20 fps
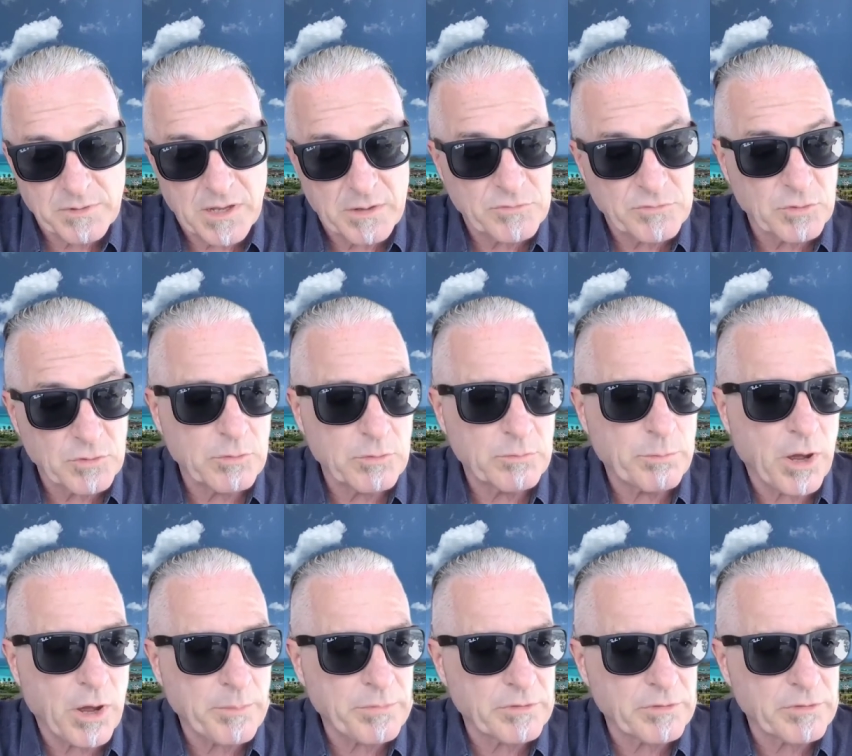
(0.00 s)
become so
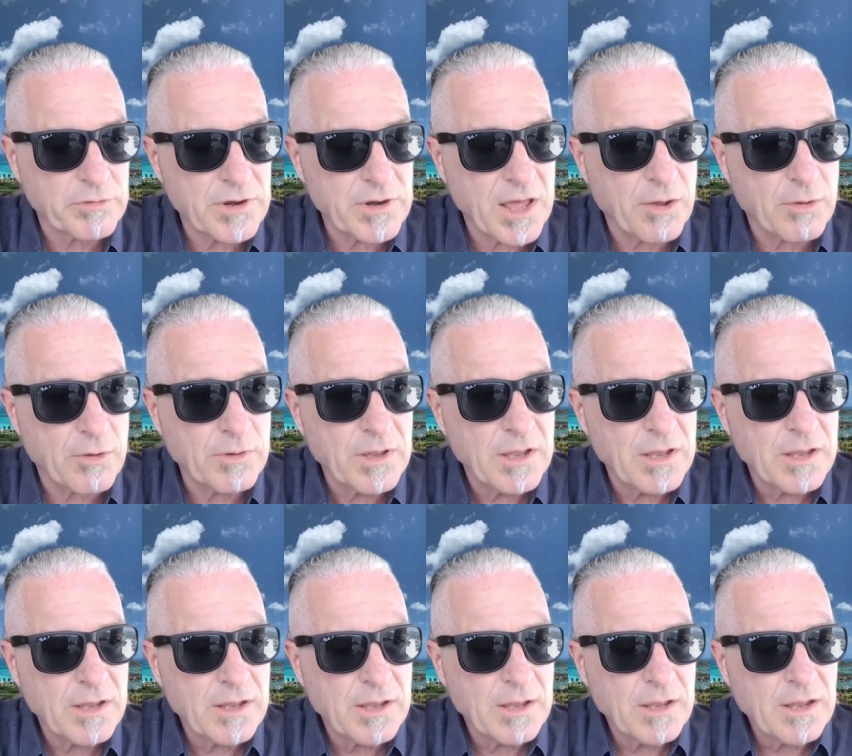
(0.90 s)
popular now.
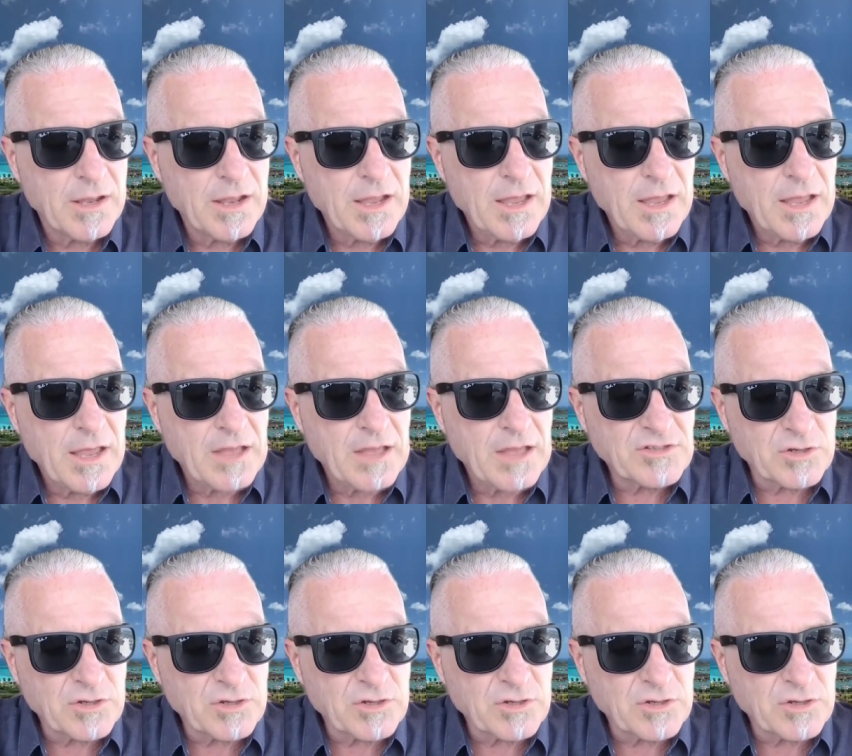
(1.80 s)
And